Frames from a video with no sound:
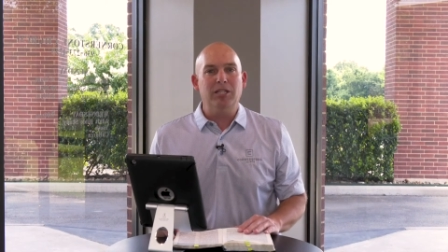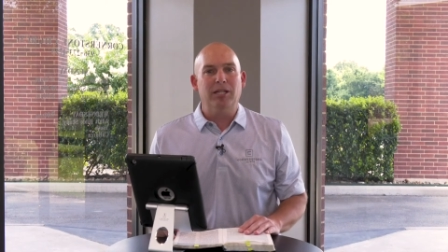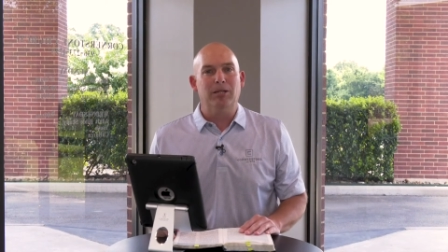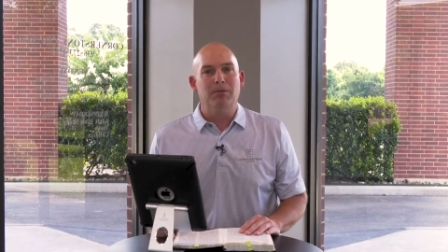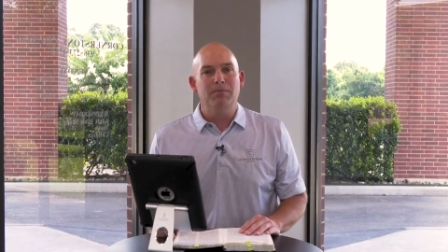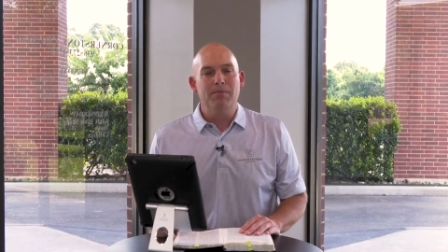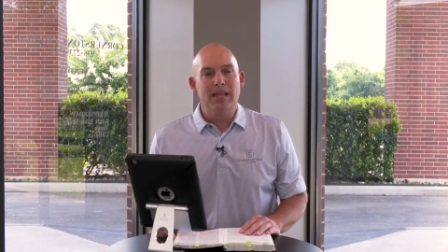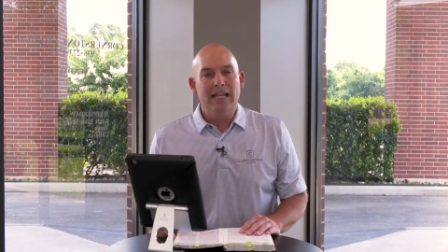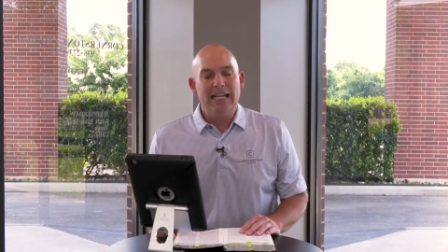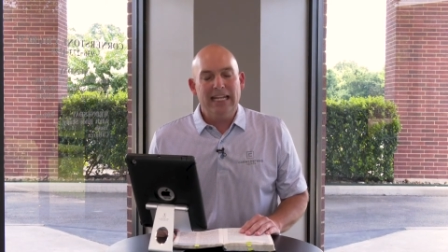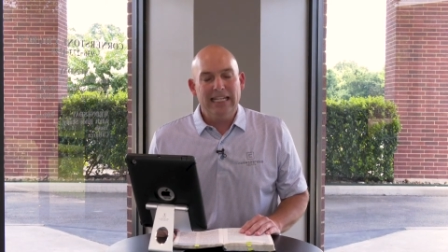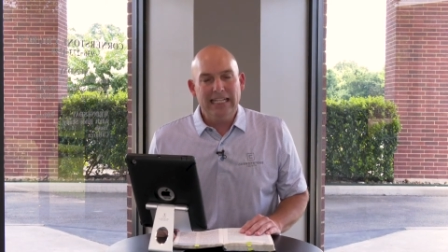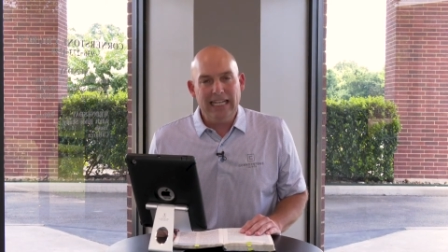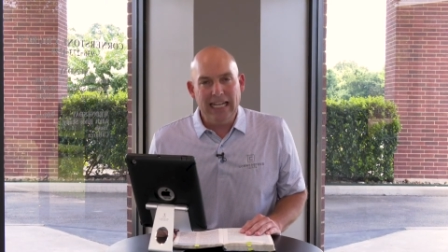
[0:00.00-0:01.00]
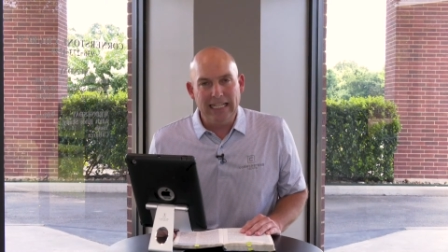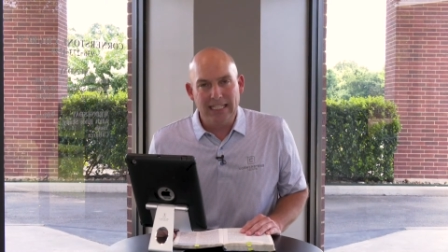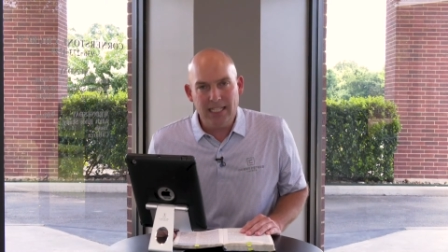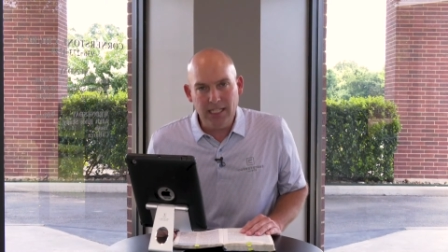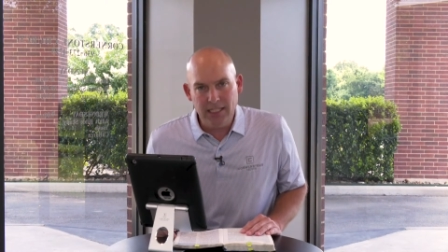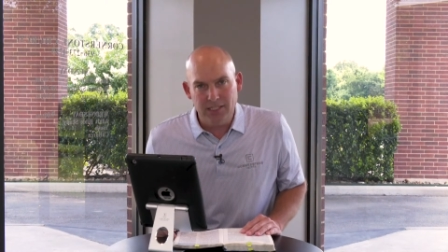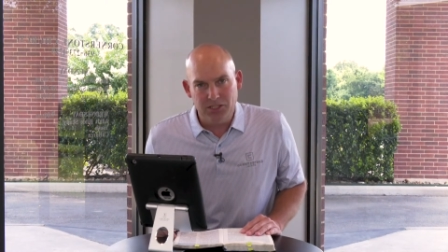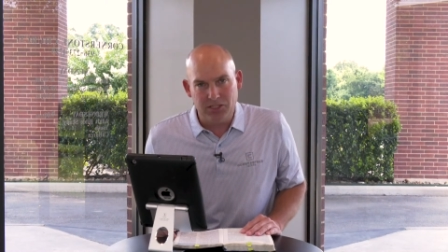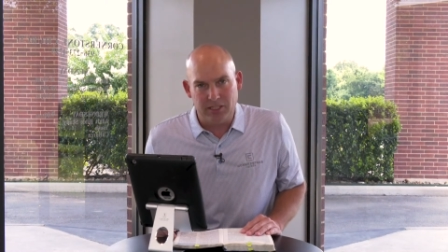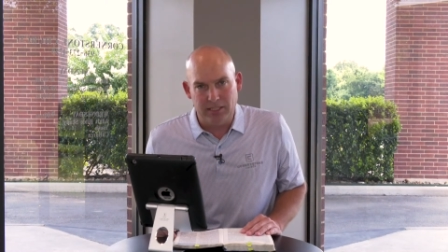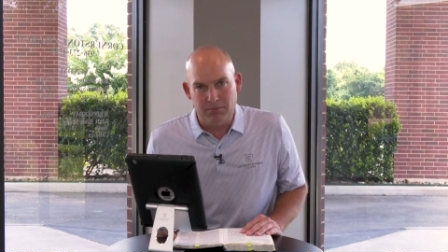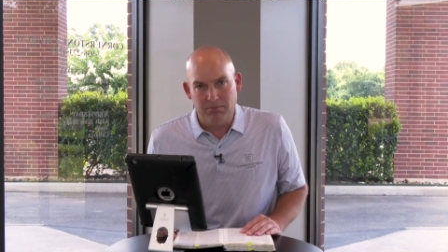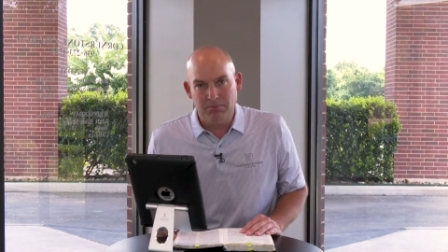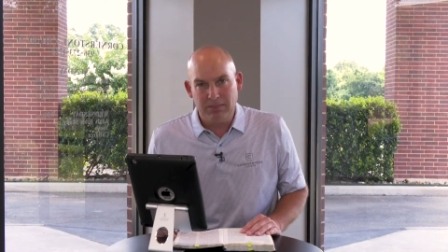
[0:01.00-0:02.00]
him, and kissed
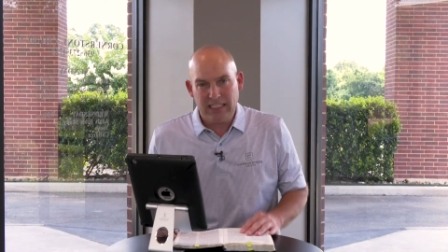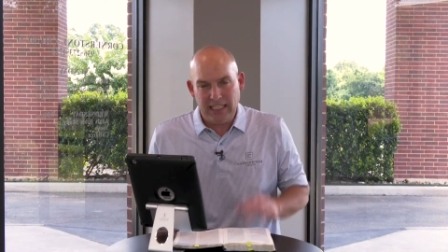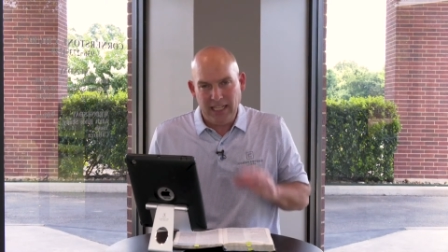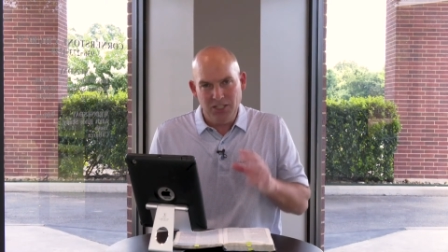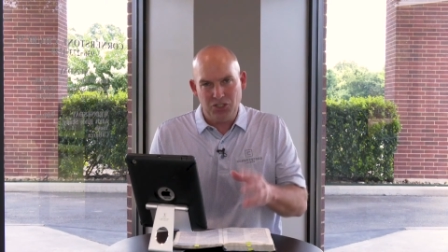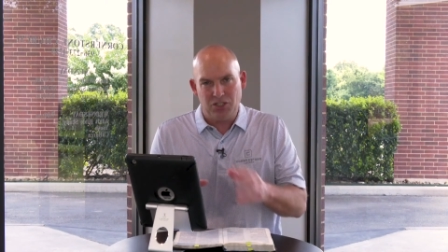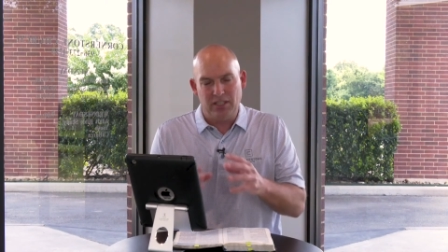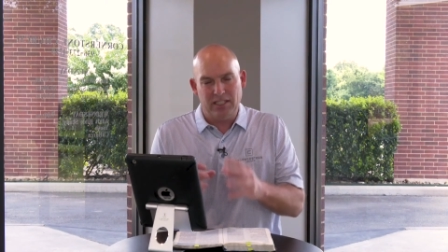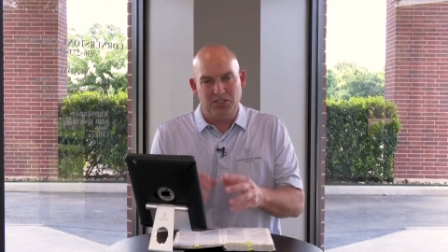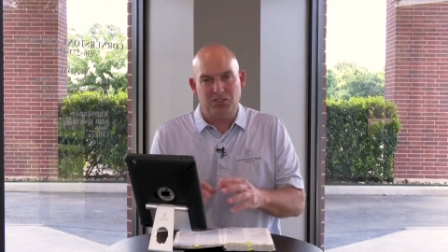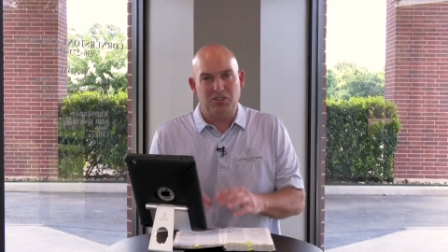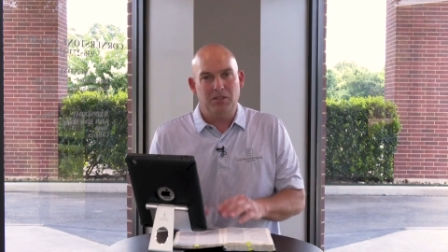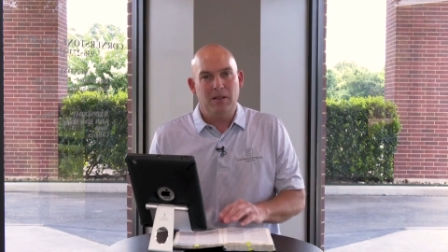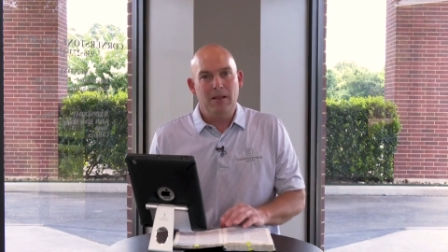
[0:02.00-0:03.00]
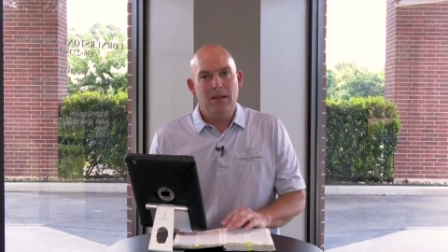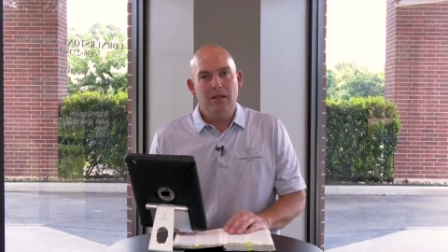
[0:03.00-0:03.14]
him. Catch this.